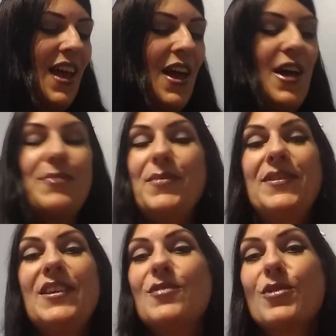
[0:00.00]
But
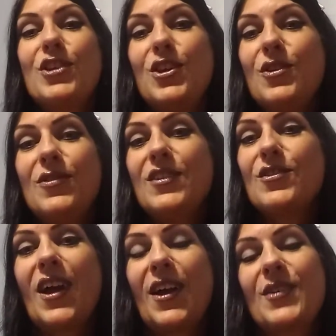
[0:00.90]
these were cute. These
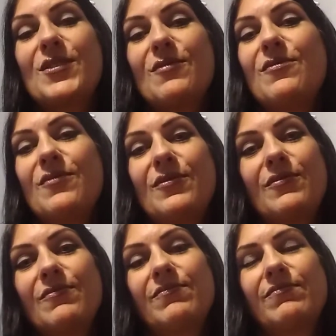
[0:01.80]
are House of
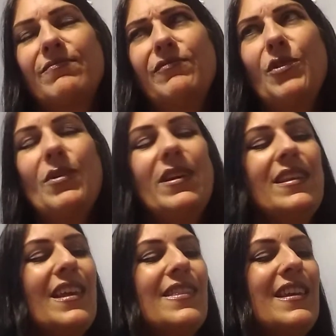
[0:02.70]

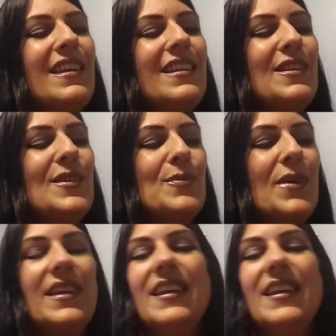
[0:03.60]
Floyd, I think it is, but